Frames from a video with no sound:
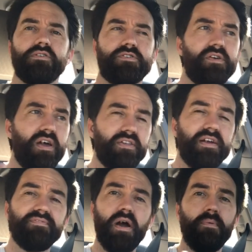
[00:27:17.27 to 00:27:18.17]
So now that
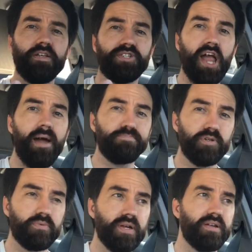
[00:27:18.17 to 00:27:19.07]
I've got my
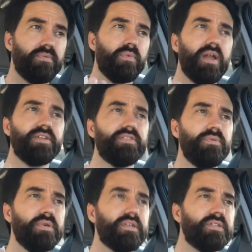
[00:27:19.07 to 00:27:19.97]
chapter written, what I
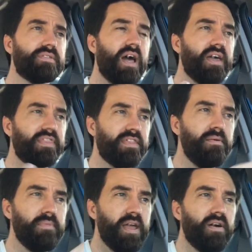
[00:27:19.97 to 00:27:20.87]
do is I
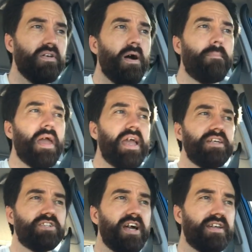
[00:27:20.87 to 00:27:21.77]
thumbnail a
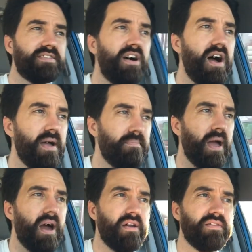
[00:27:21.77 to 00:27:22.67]
page at a time
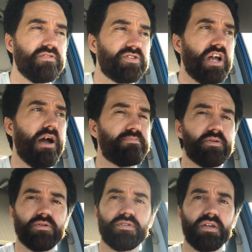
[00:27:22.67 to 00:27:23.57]
out of those
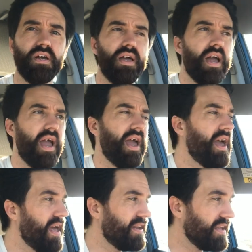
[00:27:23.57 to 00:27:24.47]
chapters,
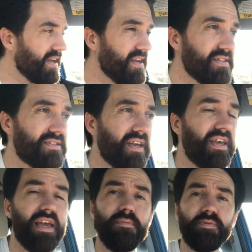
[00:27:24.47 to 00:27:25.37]
and to
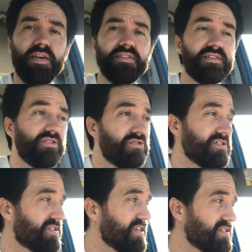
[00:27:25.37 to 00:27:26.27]
keep things
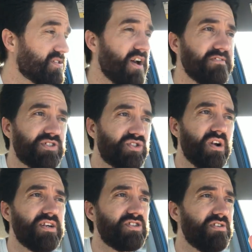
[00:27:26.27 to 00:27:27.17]
interesting. So I've
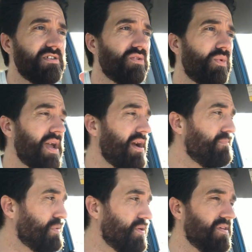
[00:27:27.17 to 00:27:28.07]
structured the way
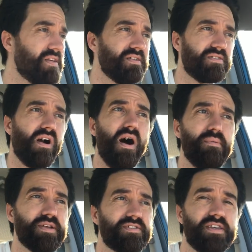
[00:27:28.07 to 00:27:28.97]
I'm building this
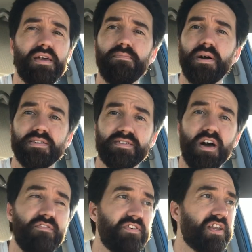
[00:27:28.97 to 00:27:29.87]
comic to keep
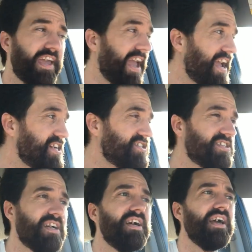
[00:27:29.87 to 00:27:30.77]
myself
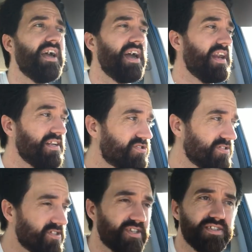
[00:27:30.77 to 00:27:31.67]
engaged and
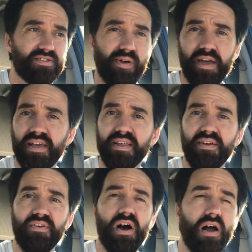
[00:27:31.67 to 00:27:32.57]
interested, so I can
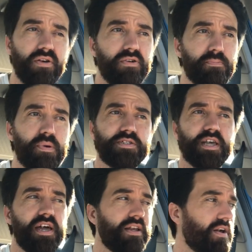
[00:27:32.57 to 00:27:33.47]
give
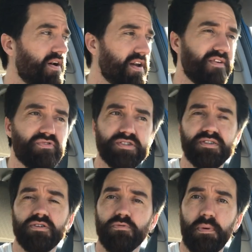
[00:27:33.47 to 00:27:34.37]
100% on every
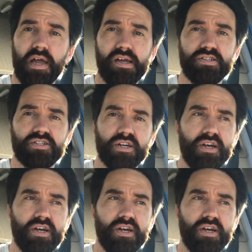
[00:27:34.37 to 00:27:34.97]
single page.